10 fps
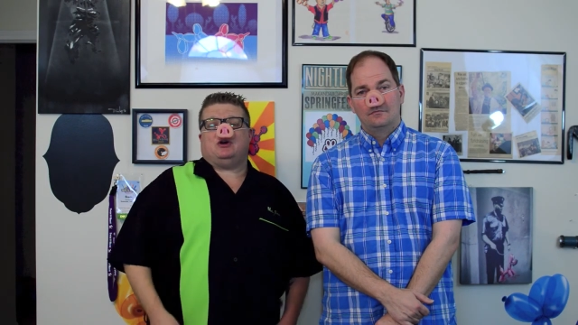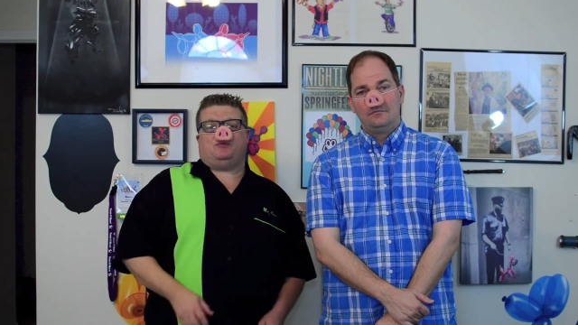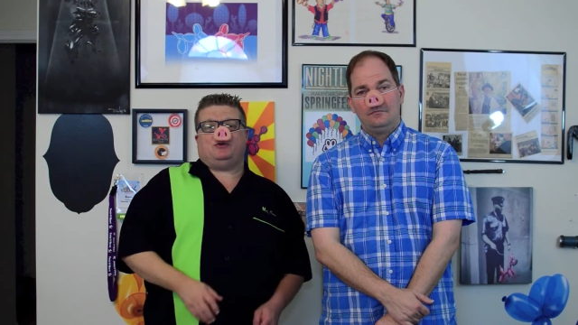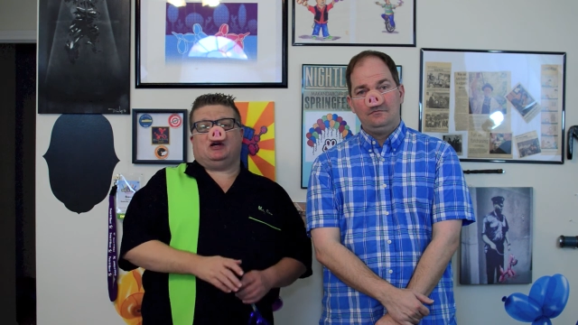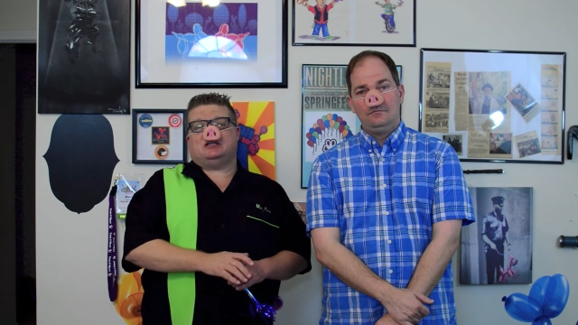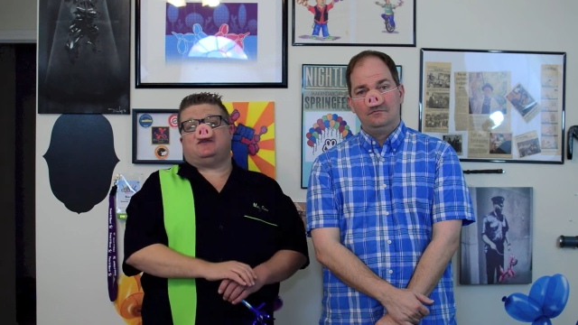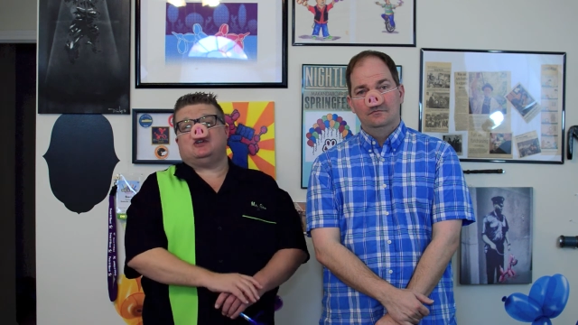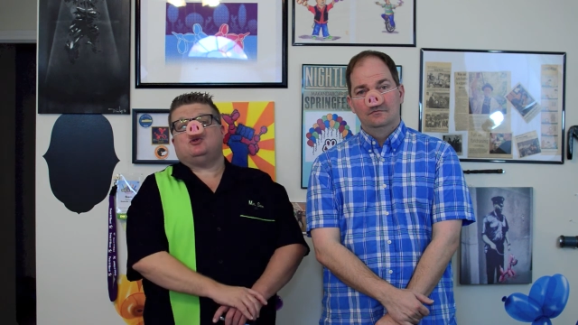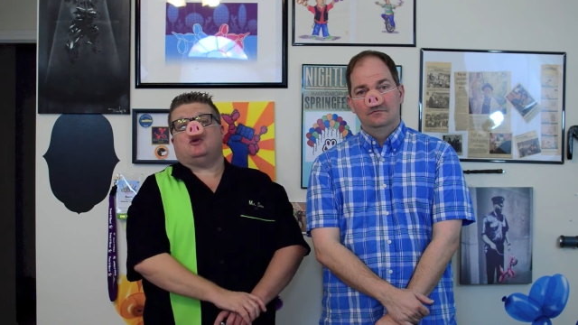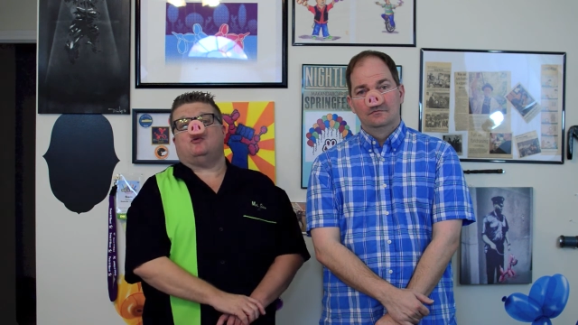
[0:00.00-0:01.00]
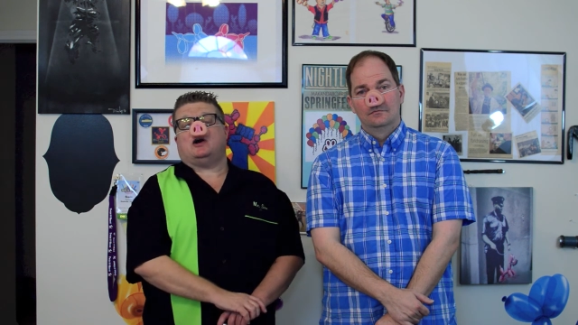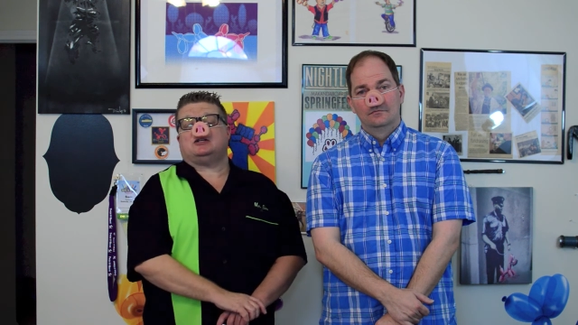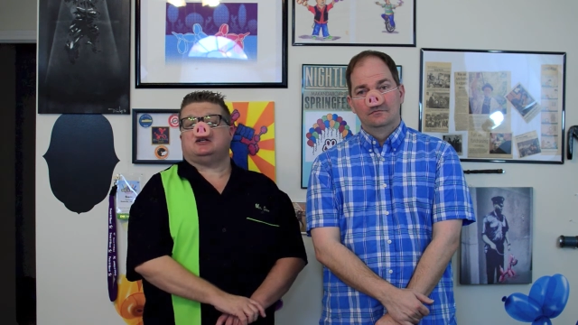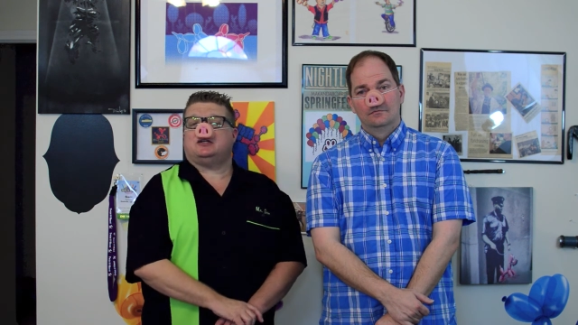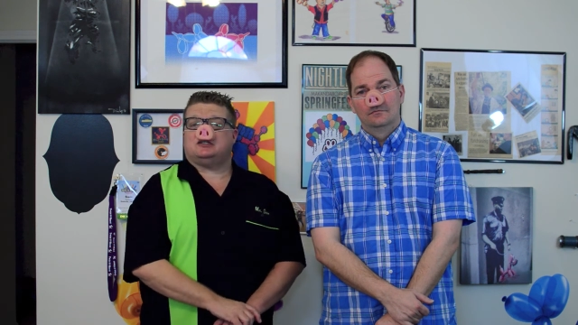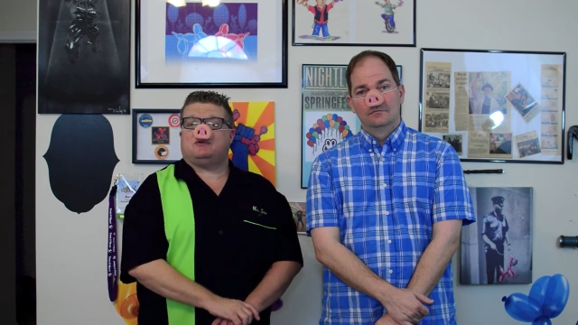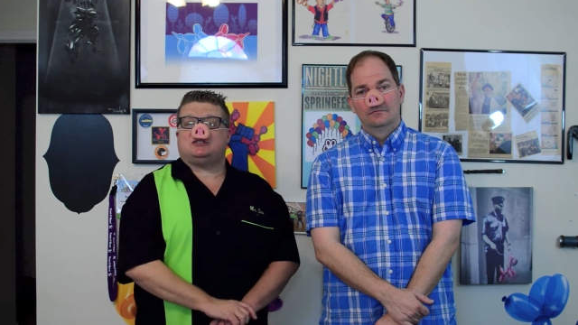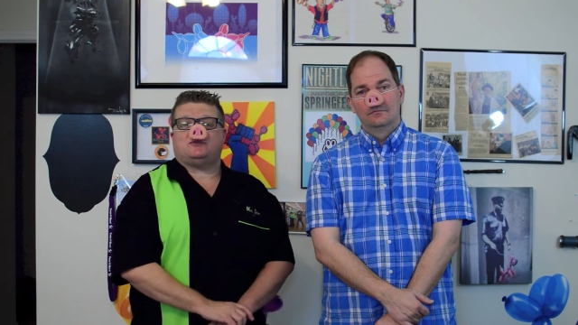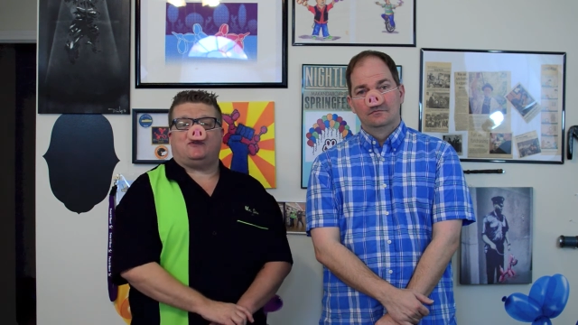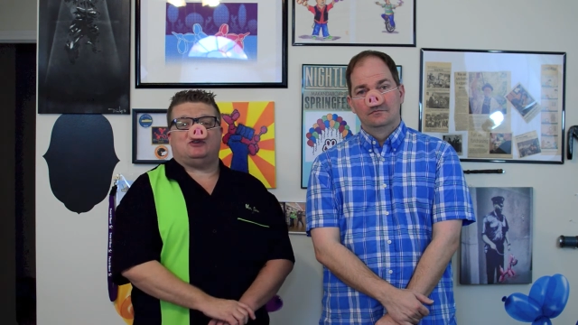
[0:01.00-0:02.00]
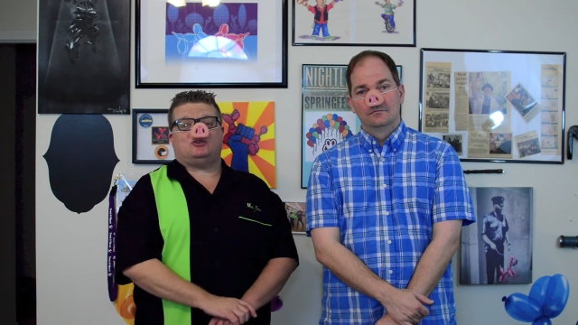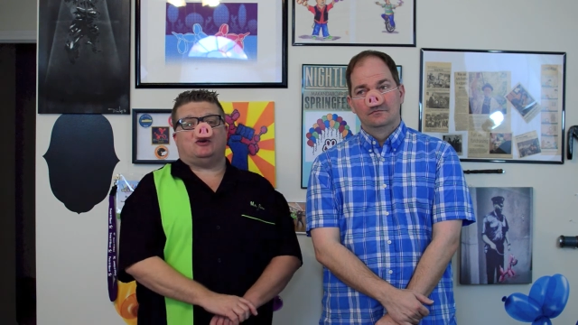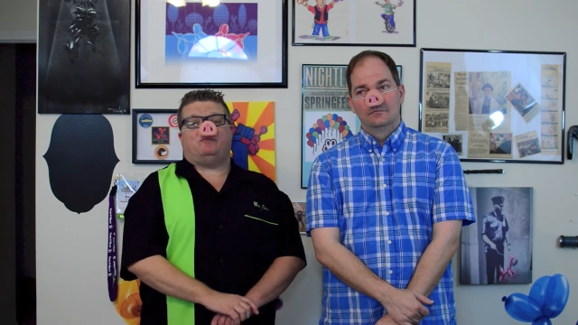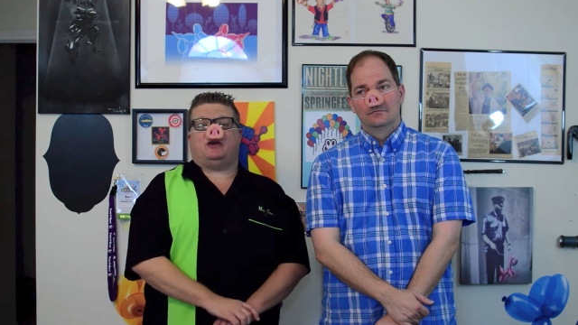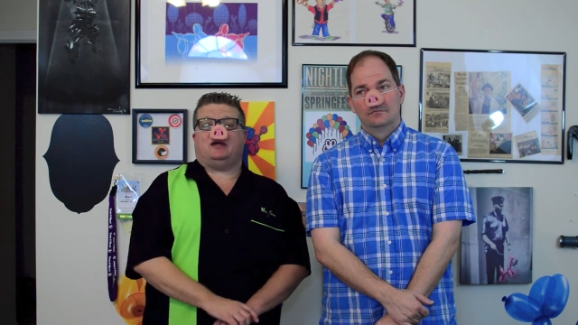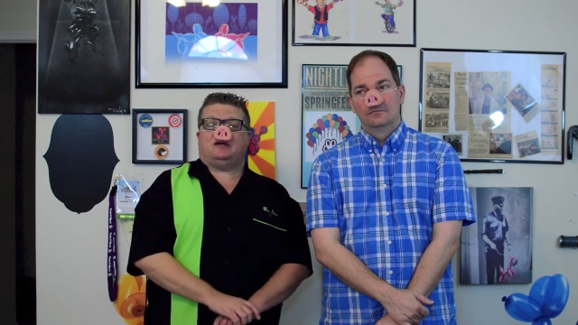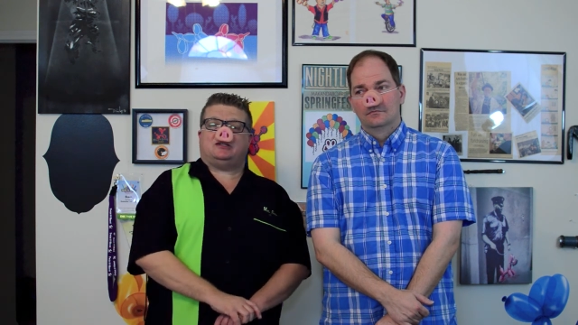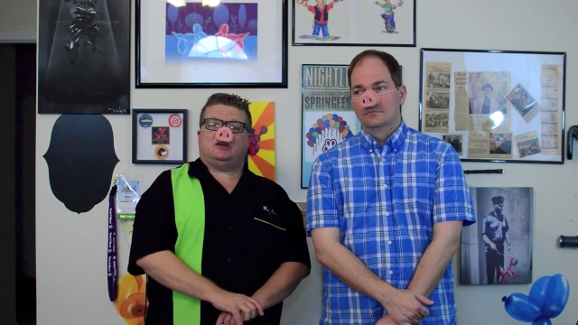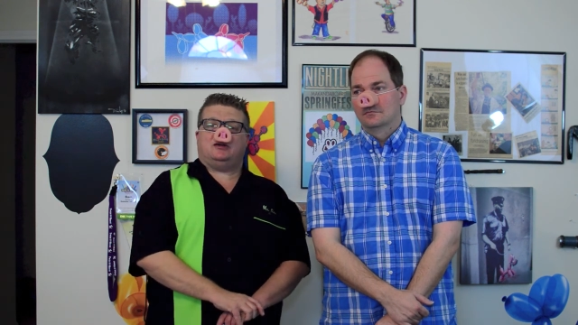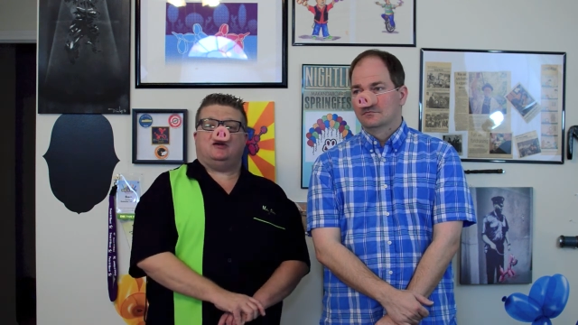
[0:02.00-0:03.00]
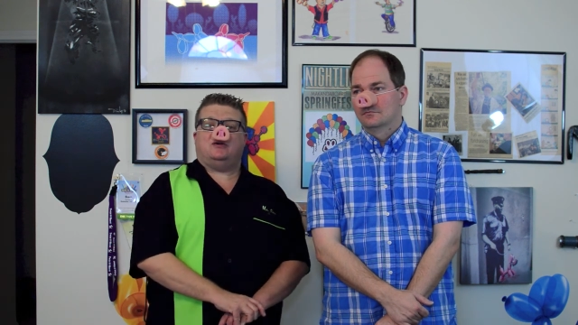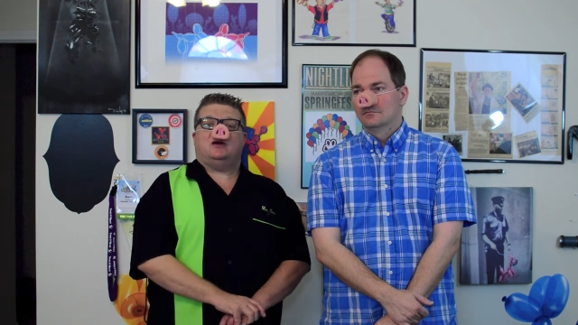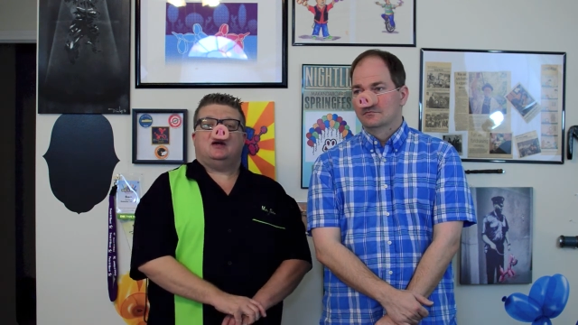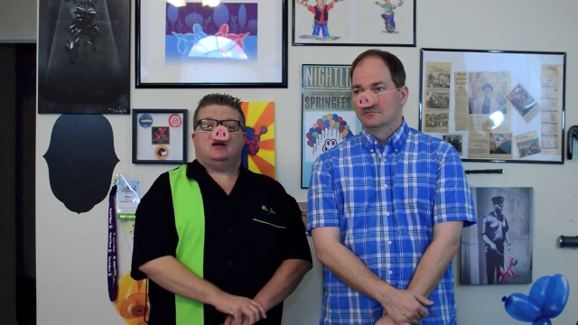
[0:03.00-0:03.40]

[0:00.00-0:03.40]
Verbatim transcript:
Speaker 1: We hope you guys have enjoyed watching it as much as we've enjoyed bringing it to you.